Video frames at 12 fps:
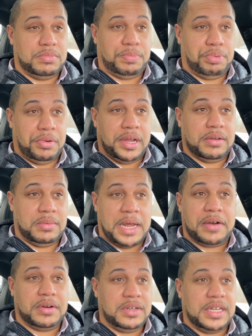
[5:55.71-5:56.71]
print
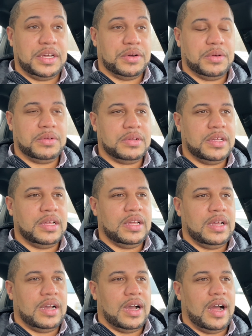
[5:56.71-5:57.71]
letter and legal.
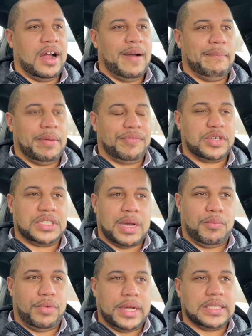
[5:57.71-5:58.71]
But for
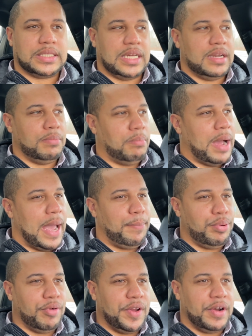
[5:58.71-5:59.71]
some reason, my
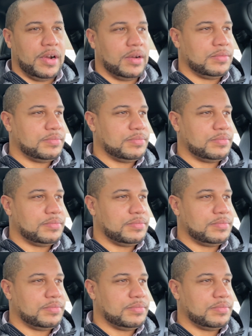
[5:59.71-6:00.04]
printer